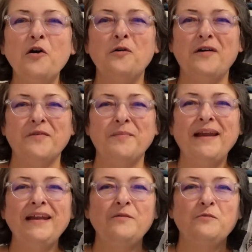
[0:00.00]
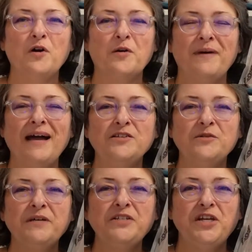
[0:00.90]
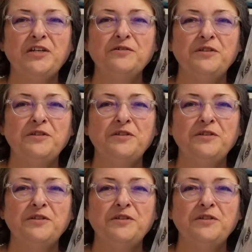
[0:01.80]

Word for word: Hello everybody, and welcome back to my channel,